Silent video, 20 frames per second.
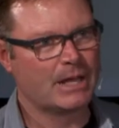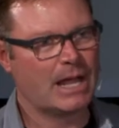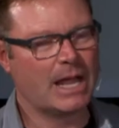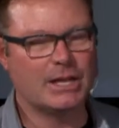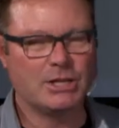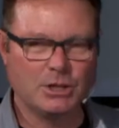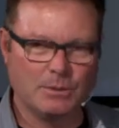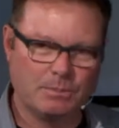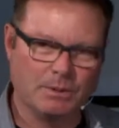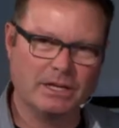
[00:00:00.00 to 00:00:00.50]

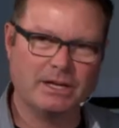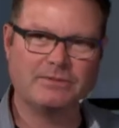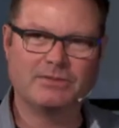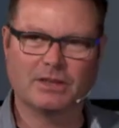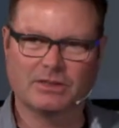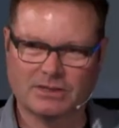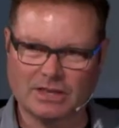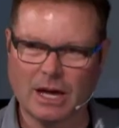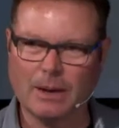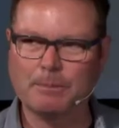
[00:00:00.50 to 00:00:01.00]
And you believe
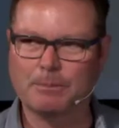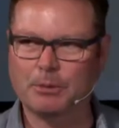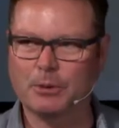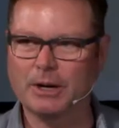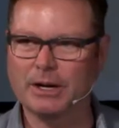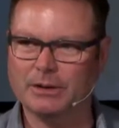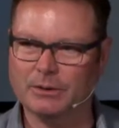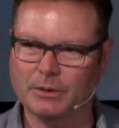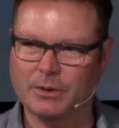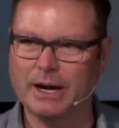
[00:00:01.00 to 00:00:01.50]
the
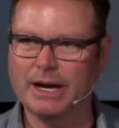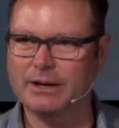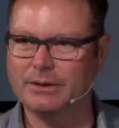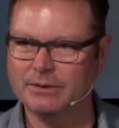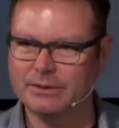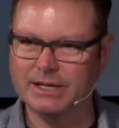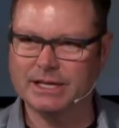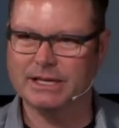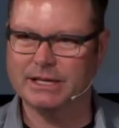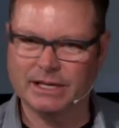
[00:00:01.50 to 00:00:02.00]
thumbprint
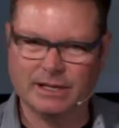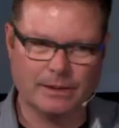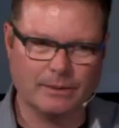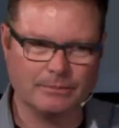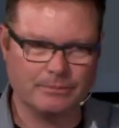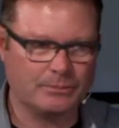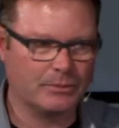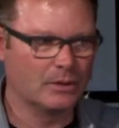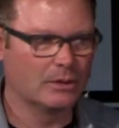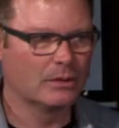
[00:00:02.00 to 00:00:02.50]
greater than
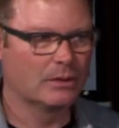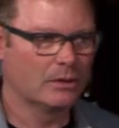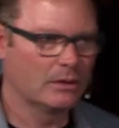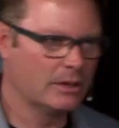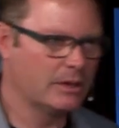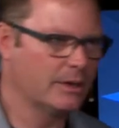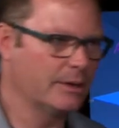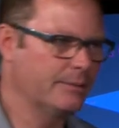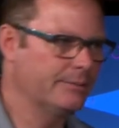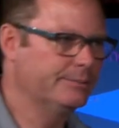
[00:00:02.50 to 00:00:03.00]
him,
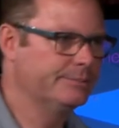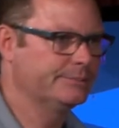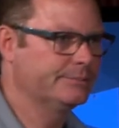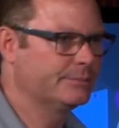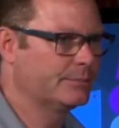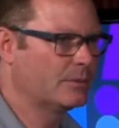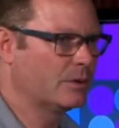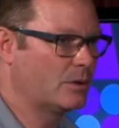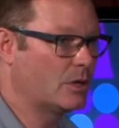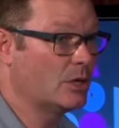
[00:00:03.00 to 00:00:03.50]
you know,
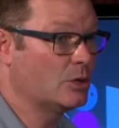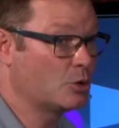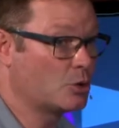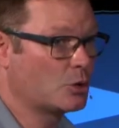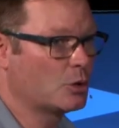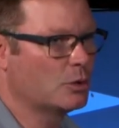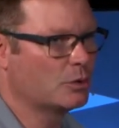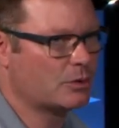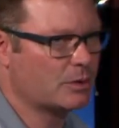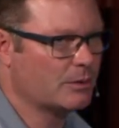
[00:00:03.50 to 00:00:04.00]
than
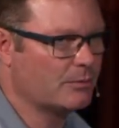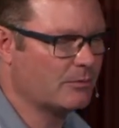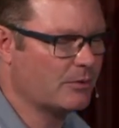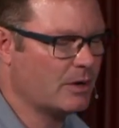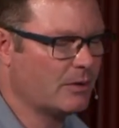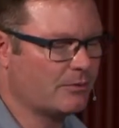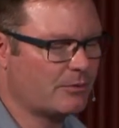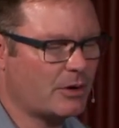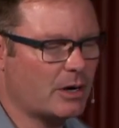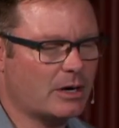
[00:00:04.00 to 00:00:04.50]
truth in,
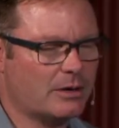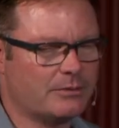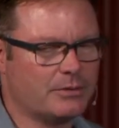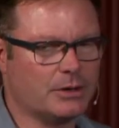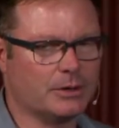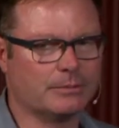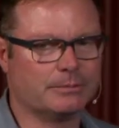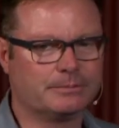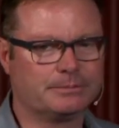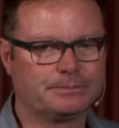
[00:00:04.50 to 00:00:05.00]
in front of
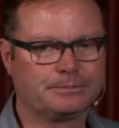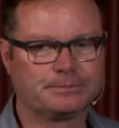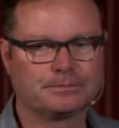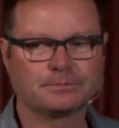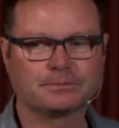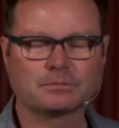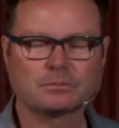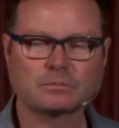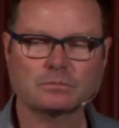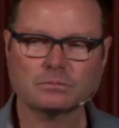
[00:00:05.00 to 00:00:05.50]
you.
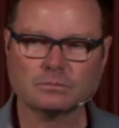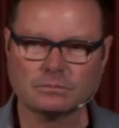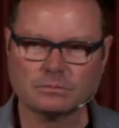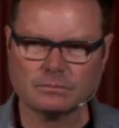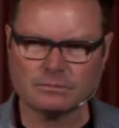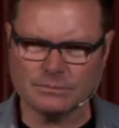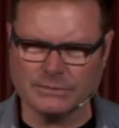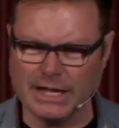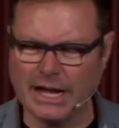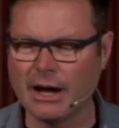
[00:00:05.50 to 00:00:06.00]

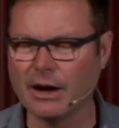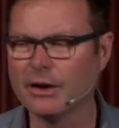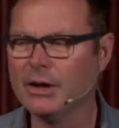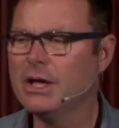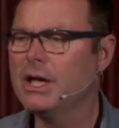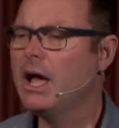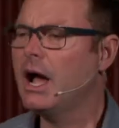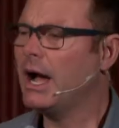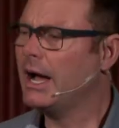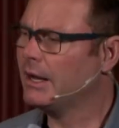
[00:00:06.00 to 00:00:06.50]
Now,
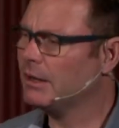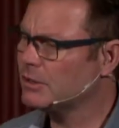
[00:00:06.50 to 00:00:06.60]
I